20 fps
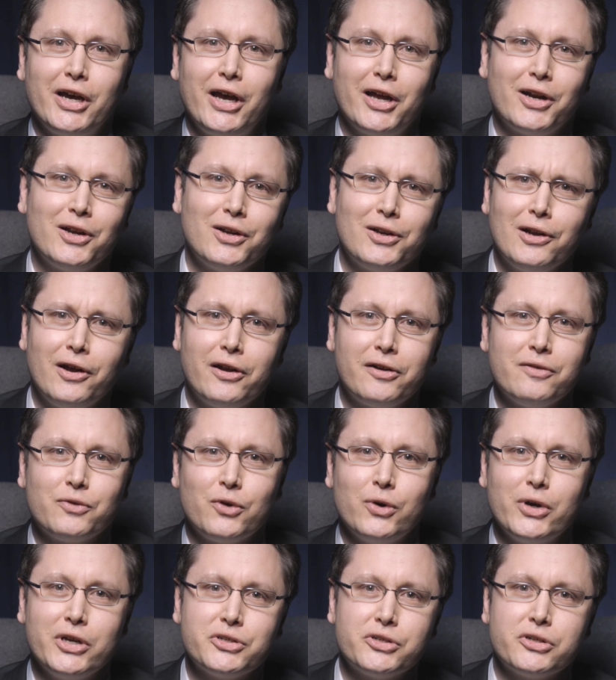I had a lot of
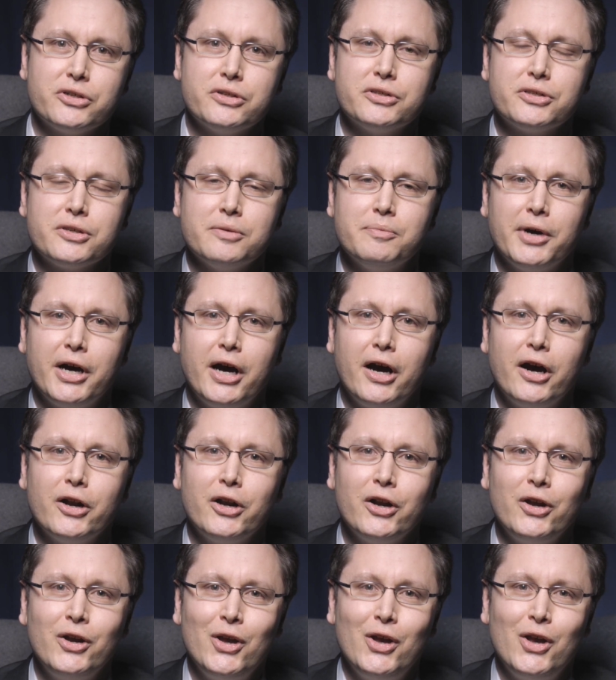questions
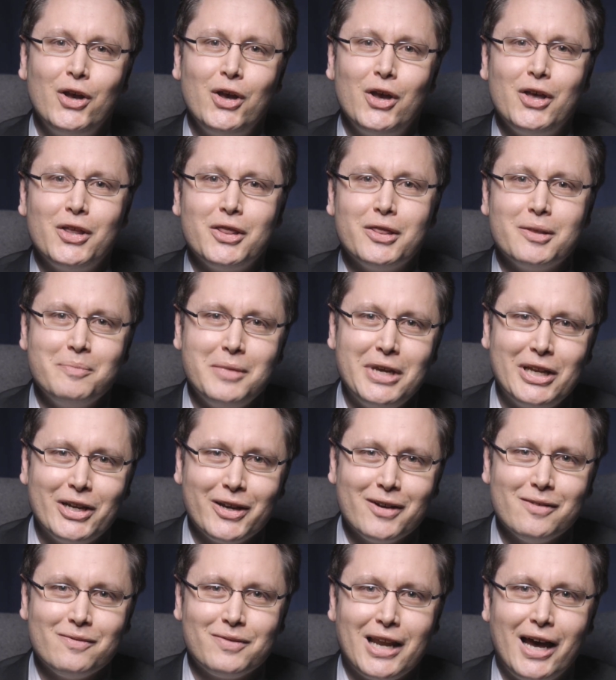about the
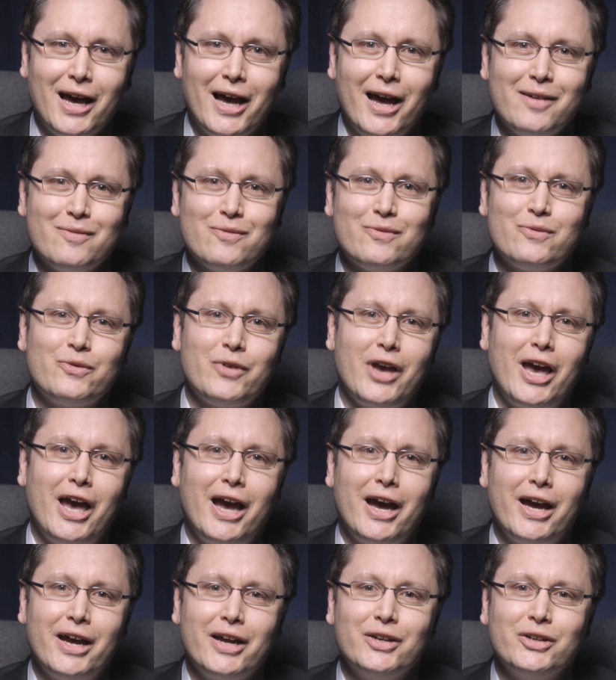meaning of life
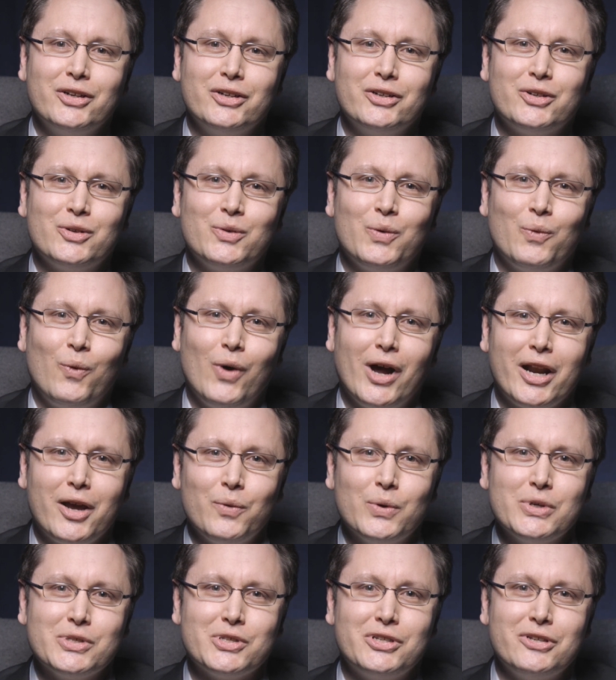and what I
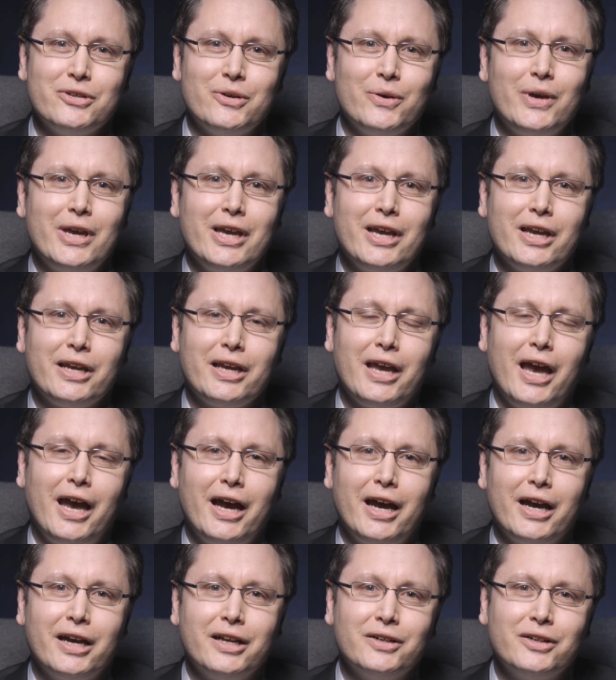was doing
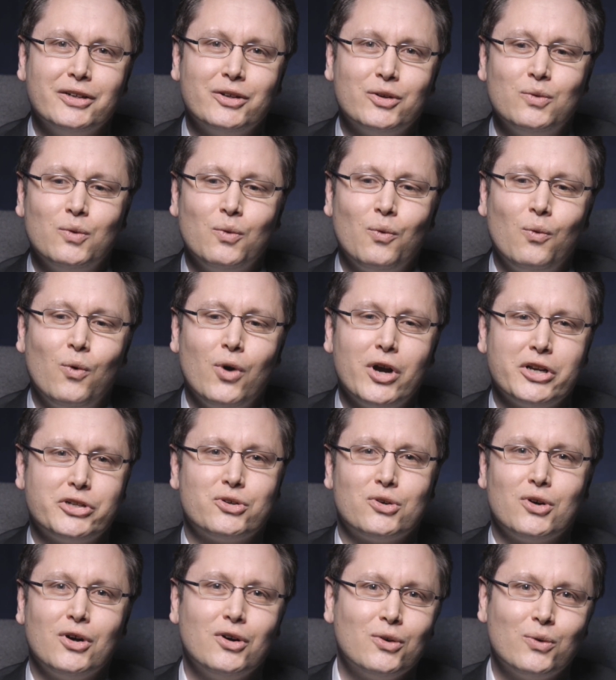and
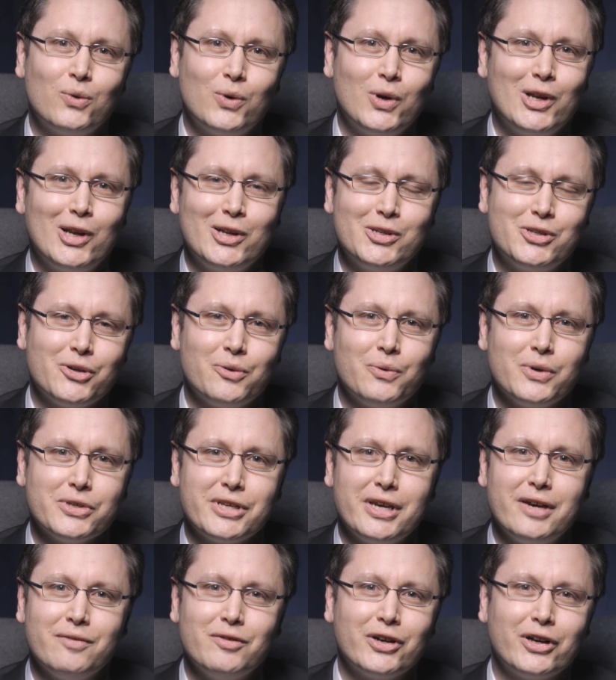what role religion
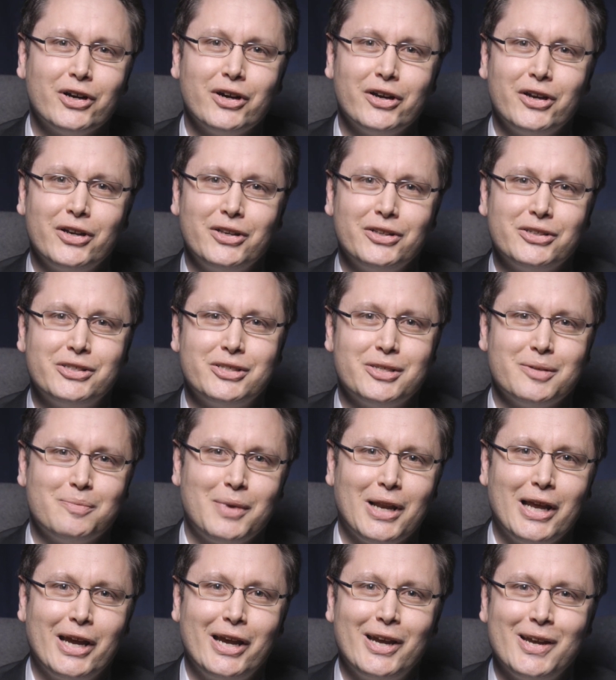was ever going to
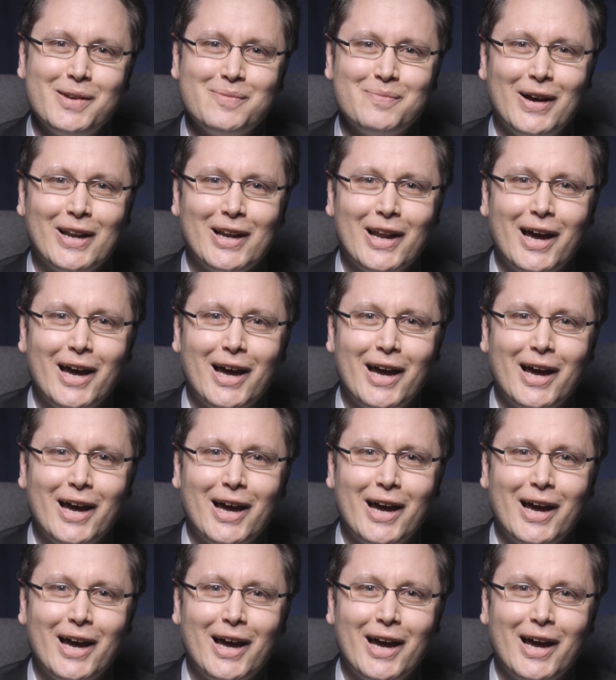play in my